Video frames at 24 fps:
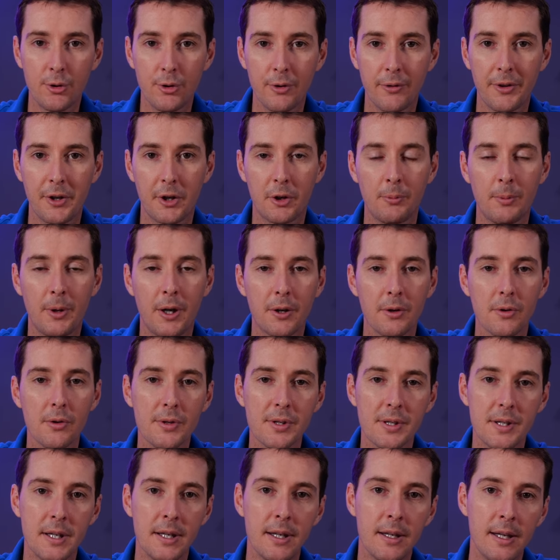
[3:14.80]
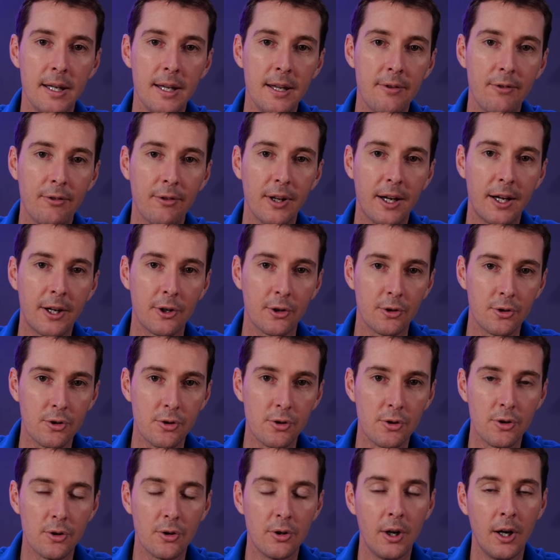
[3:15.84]
two of their models, the E-Flyer
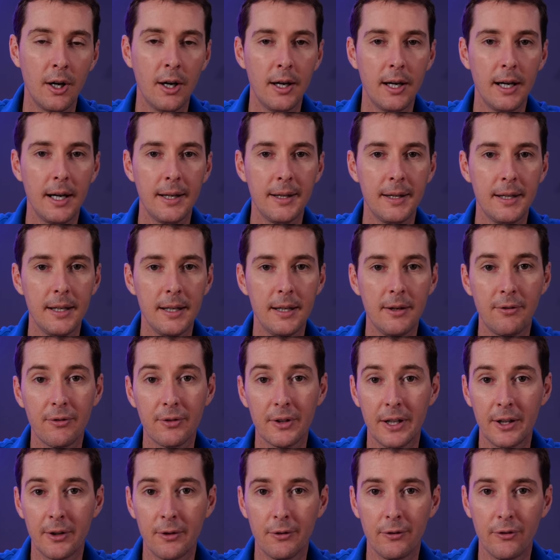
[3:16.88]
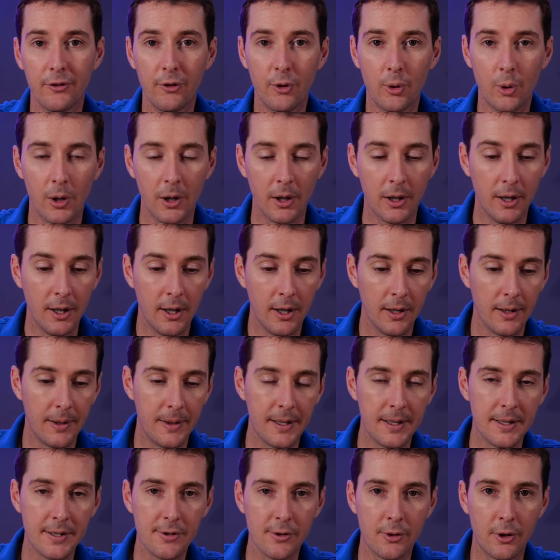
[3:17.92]
2 and the E-Flyer 4.
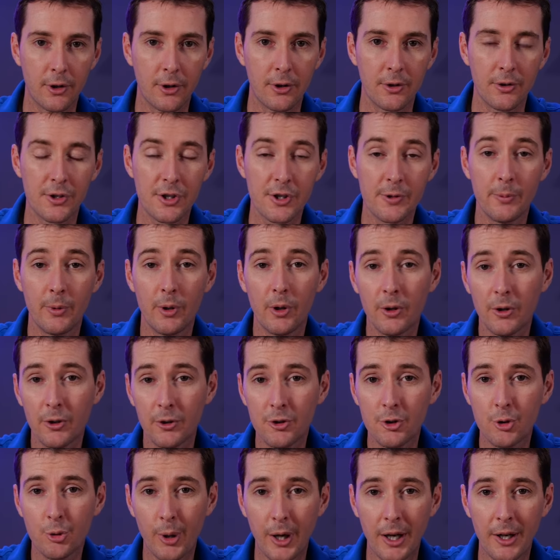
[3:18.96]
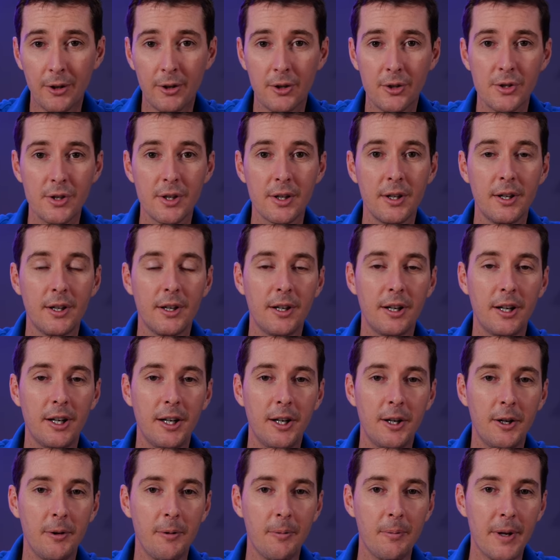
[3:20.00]
These are smaller trainers
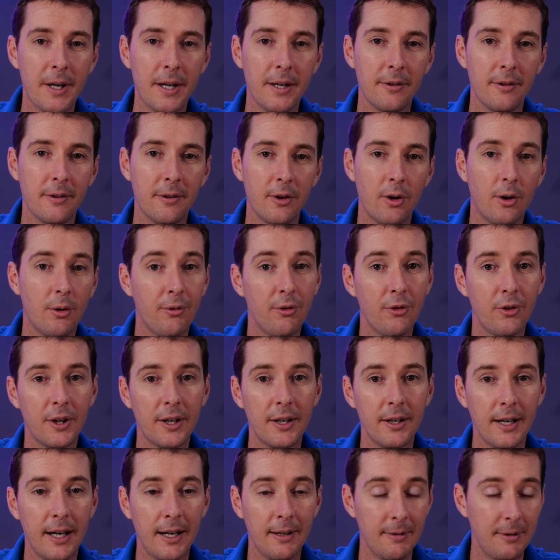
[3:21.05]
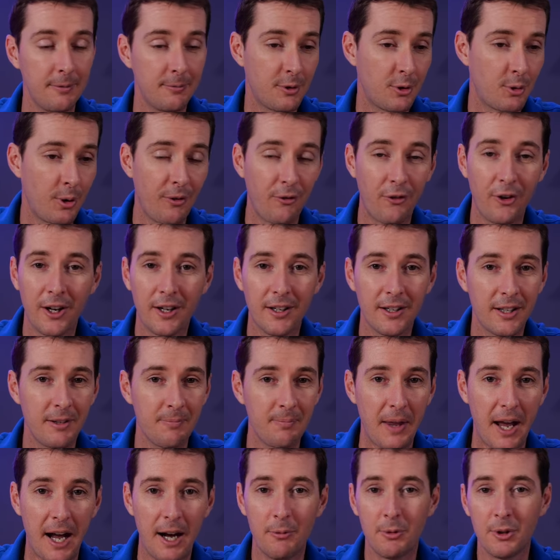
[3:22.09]
uh, and hopefully, I, quite
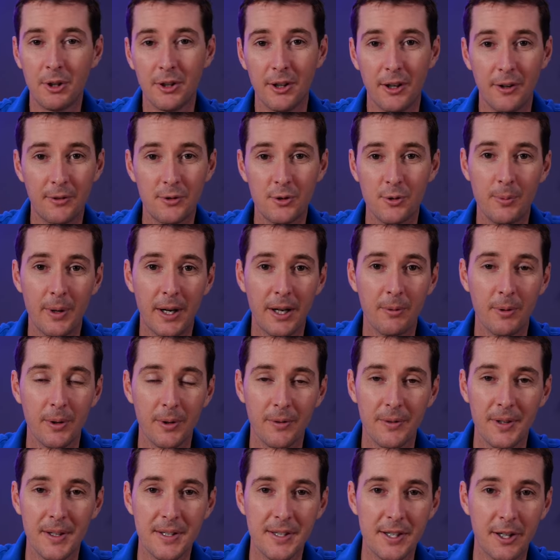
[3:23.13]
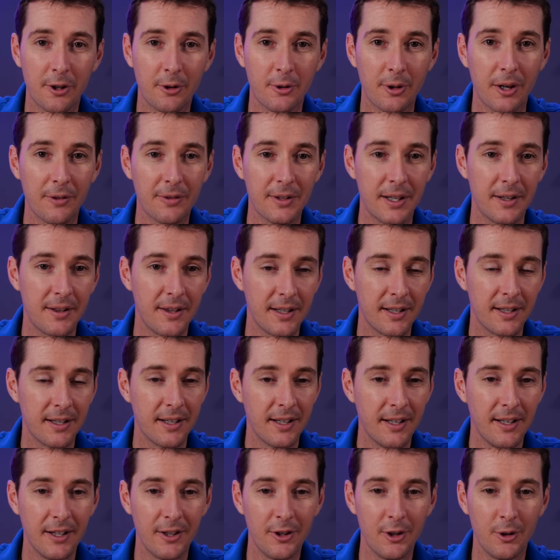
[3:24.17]
frankly, I would love to buy one of these aircraft. I
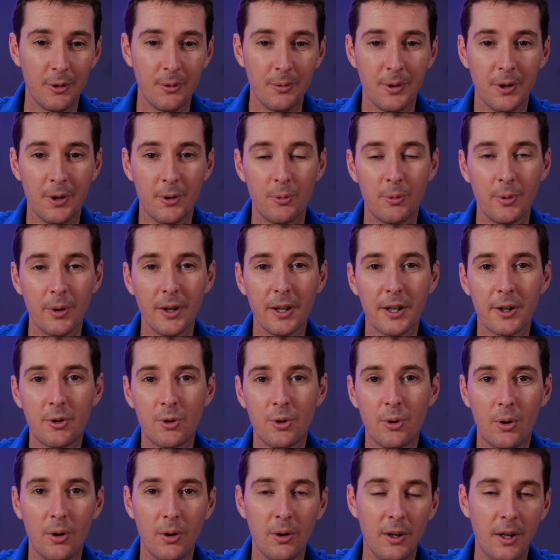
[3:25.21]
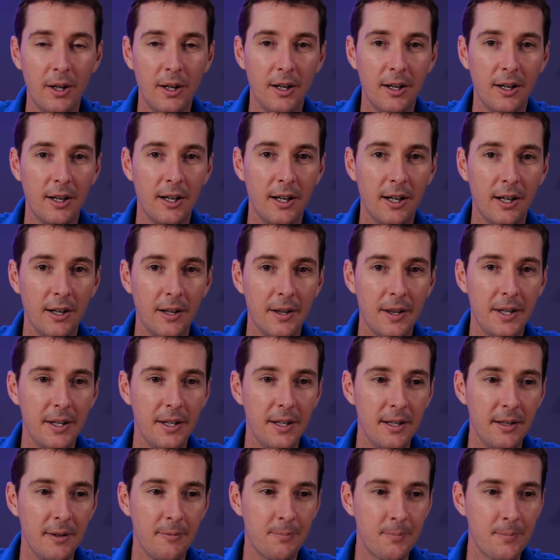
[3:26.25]
think they're, they're really cool. Uh,
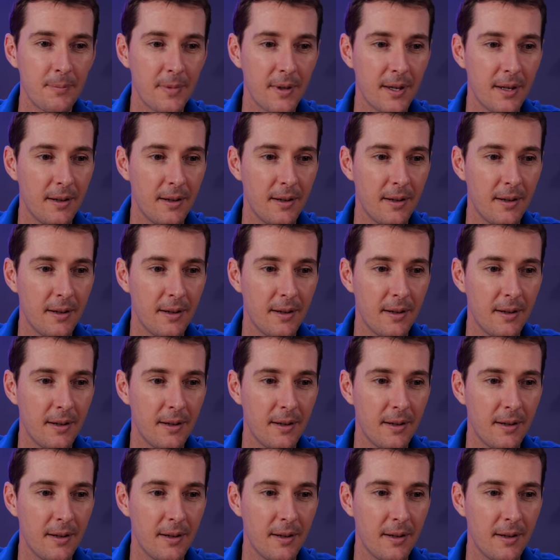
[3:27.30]
the